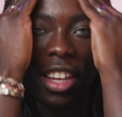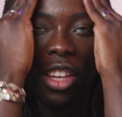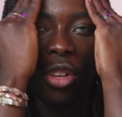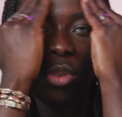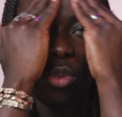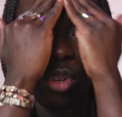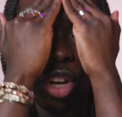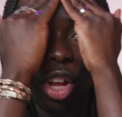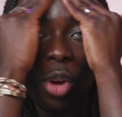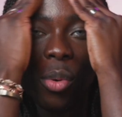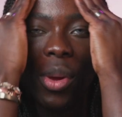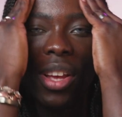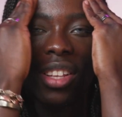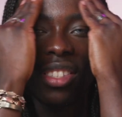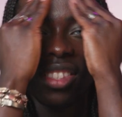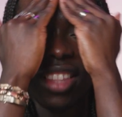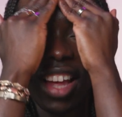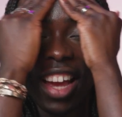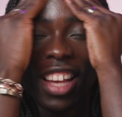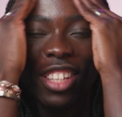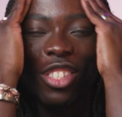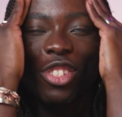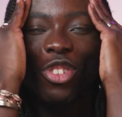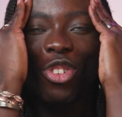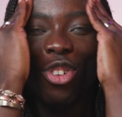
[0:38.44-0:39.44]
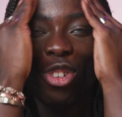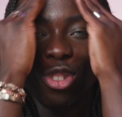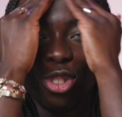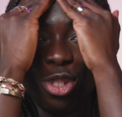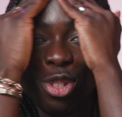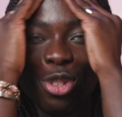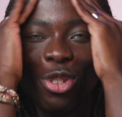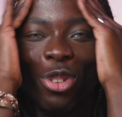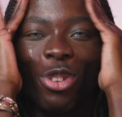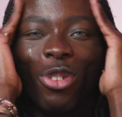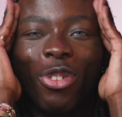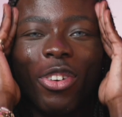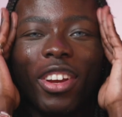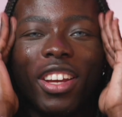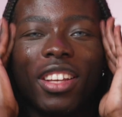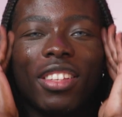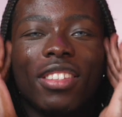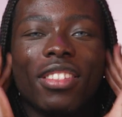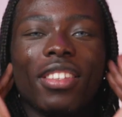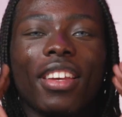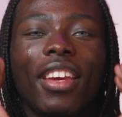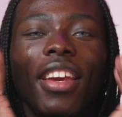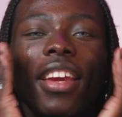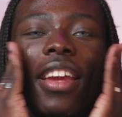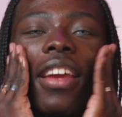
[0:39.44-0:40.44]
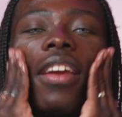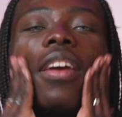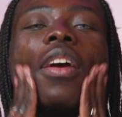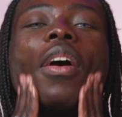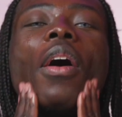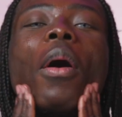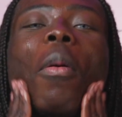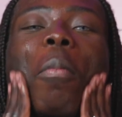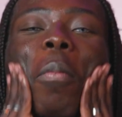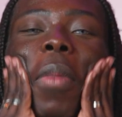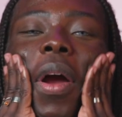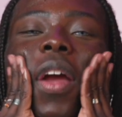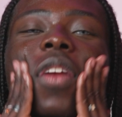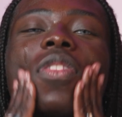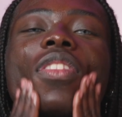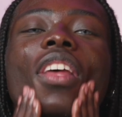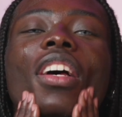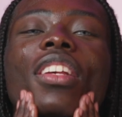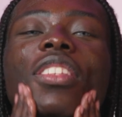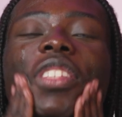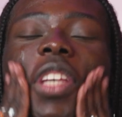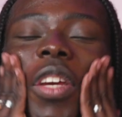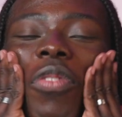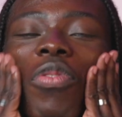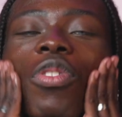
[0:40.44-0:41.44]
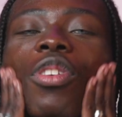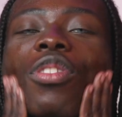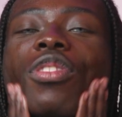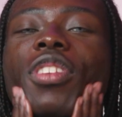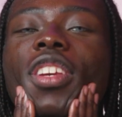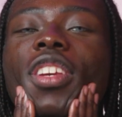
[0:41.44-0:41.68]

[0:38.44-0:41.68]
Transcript: it, you'll notice that it's not too greasy, but it does give your